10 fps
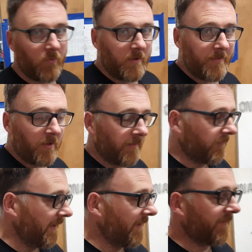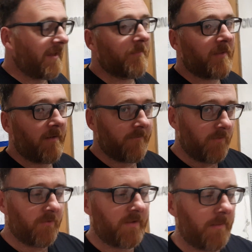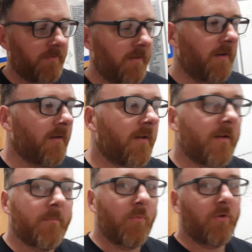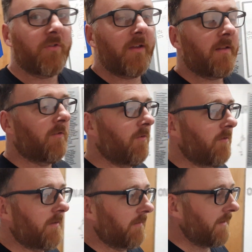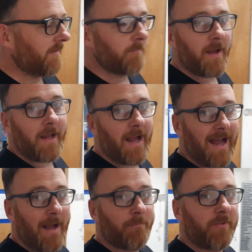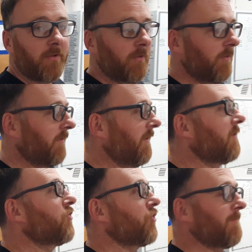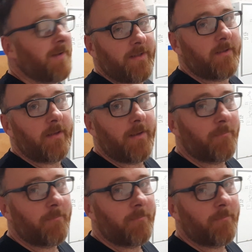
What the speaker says: I'm going to be honest, we have skipped a few steps here, mostly to delete my absolute stupidity,